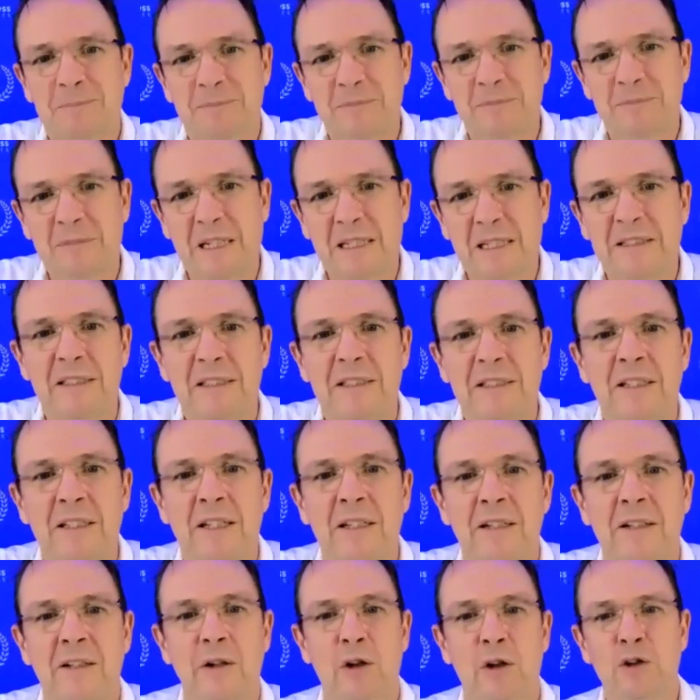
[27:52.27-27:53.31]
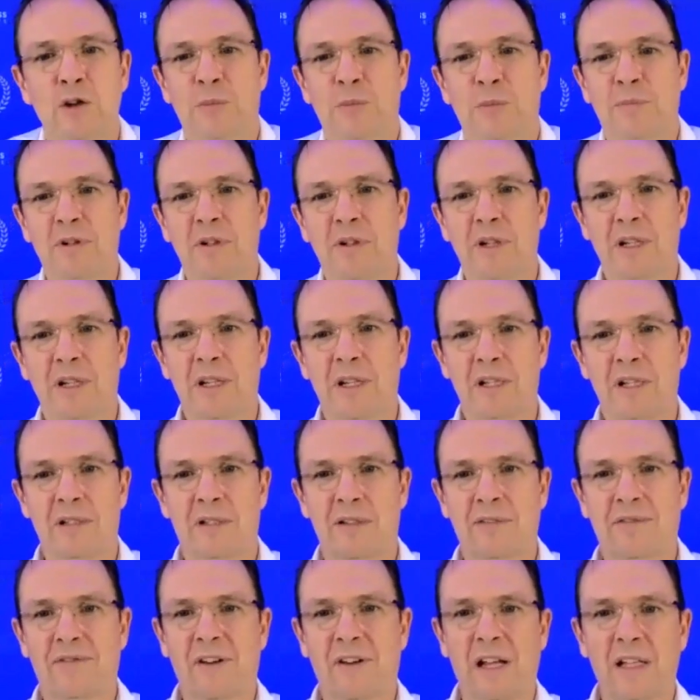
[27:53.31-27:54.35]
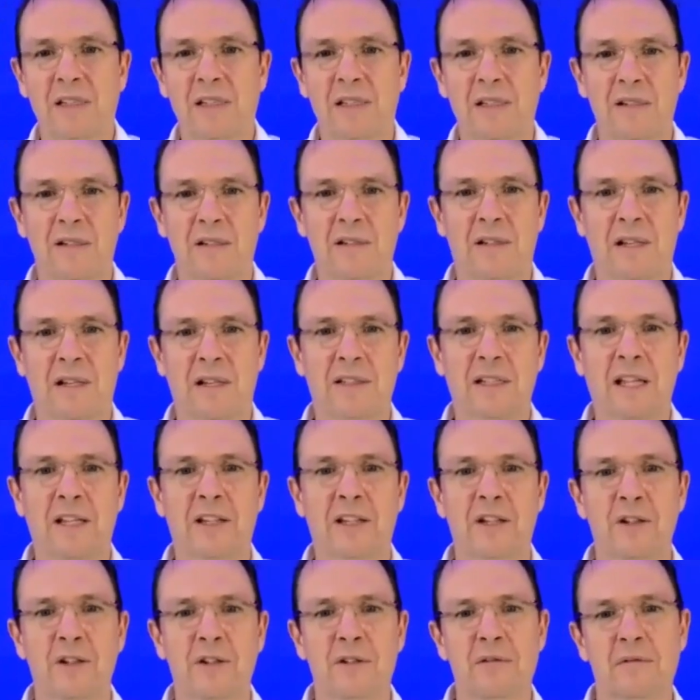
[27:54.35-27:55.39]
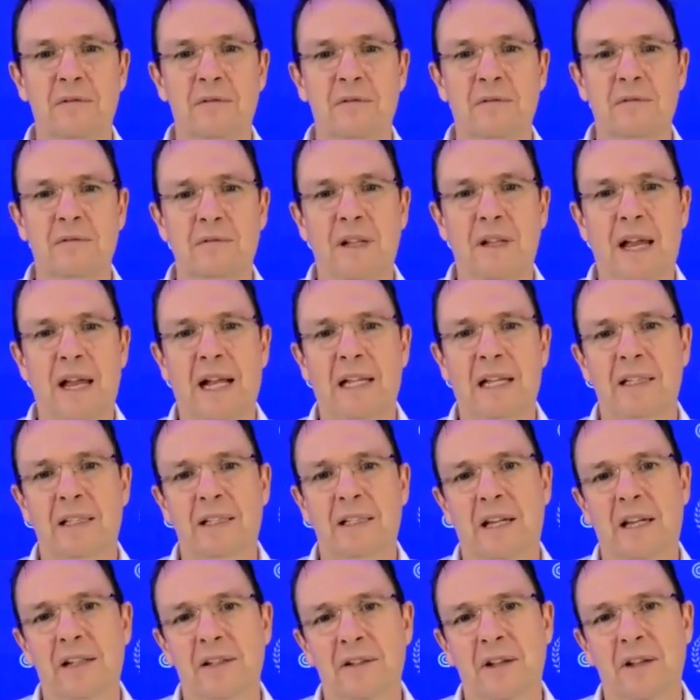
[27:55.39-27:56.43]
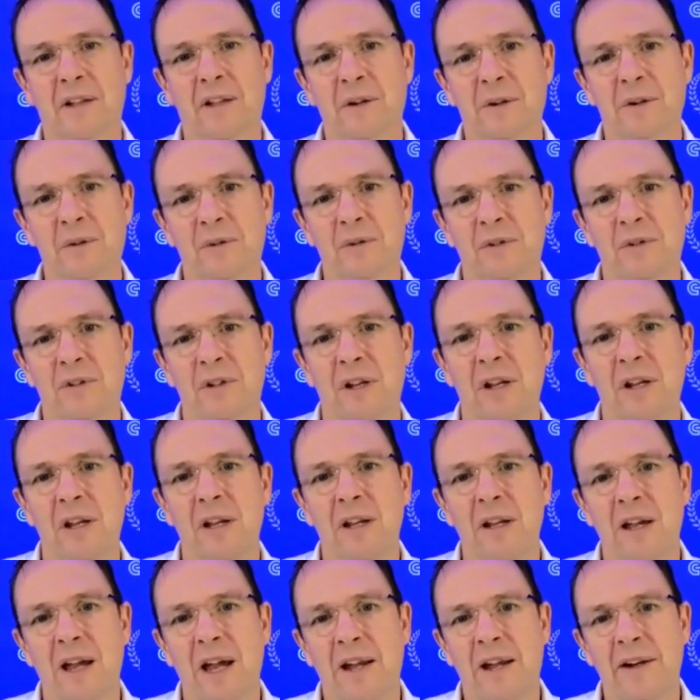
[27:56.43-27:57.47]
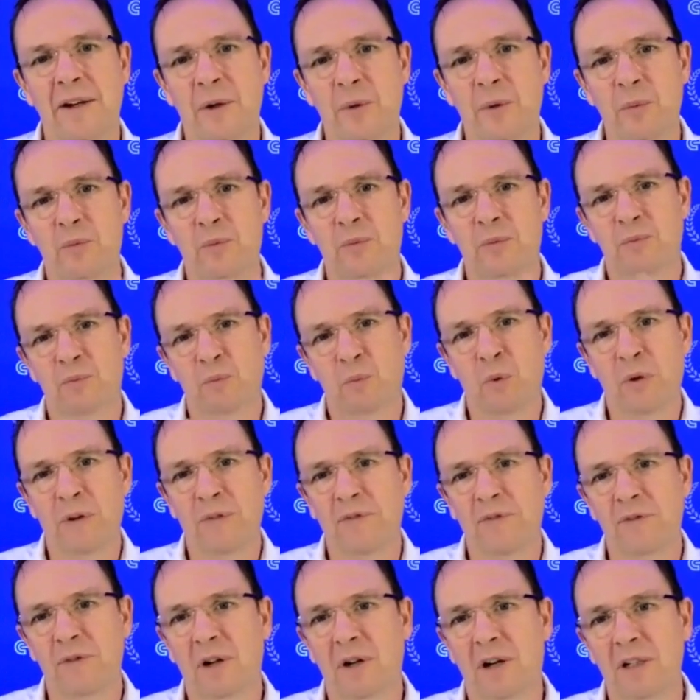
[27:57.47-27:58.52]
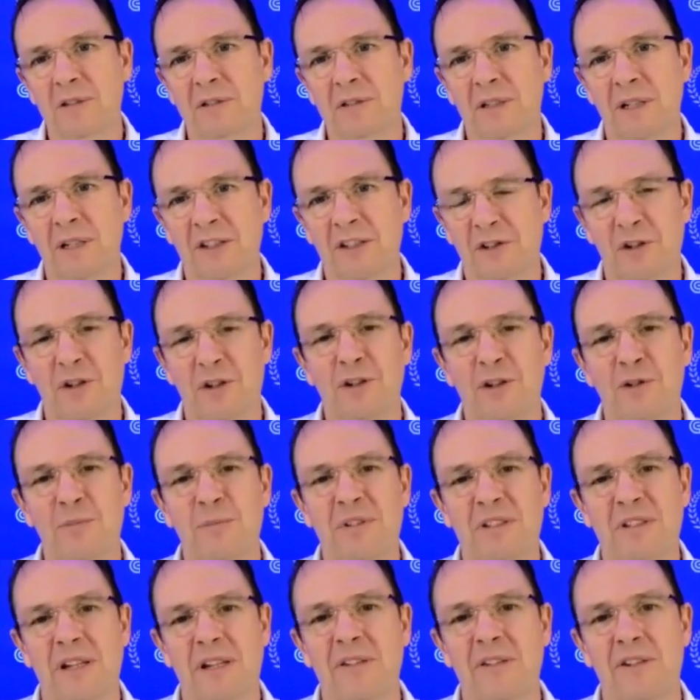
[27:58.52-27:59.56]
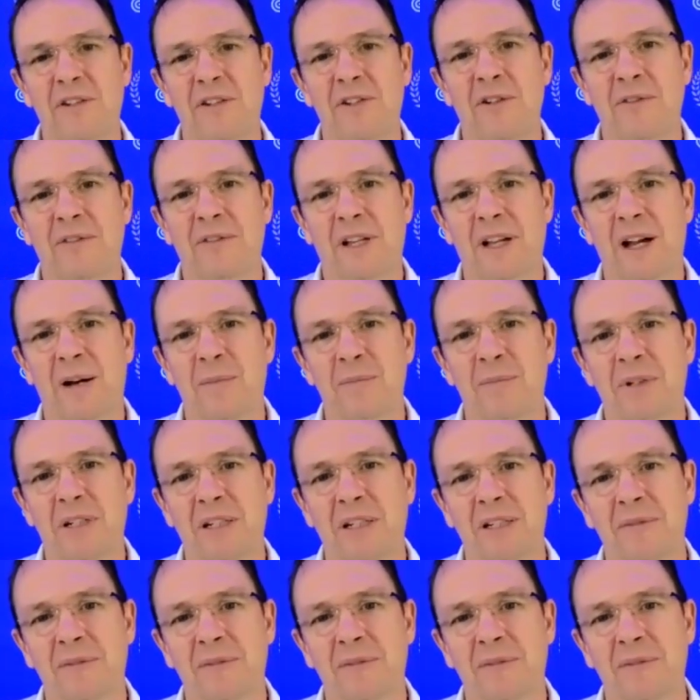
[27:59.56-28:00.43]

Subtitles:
And then the entrepreneur gets the funds and they can allocate those, and then we've got a certain percentage of the company.